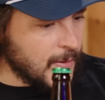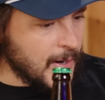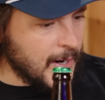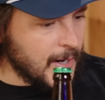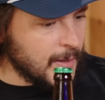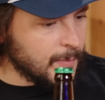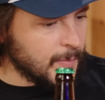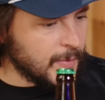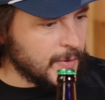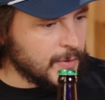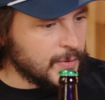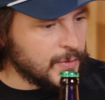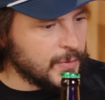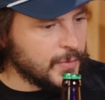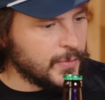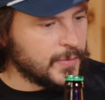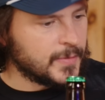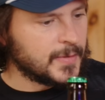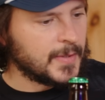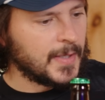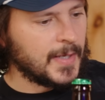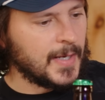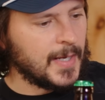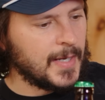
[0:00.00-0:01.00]
IBUs
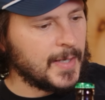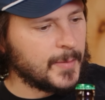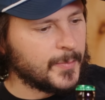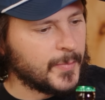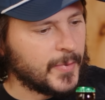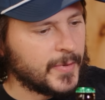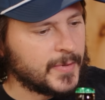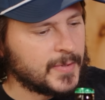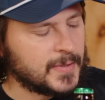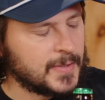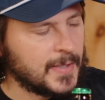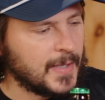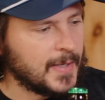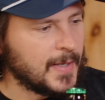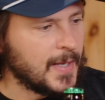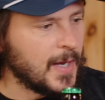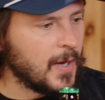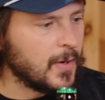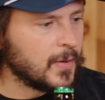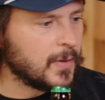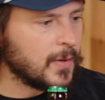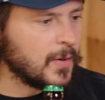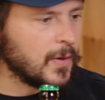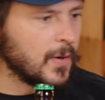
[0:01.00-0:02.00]
and 8%
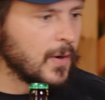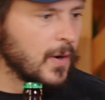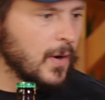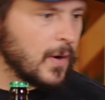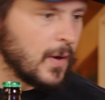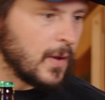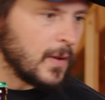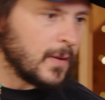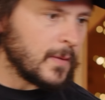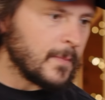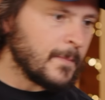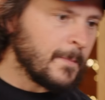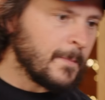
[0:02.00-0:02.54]
alcohol.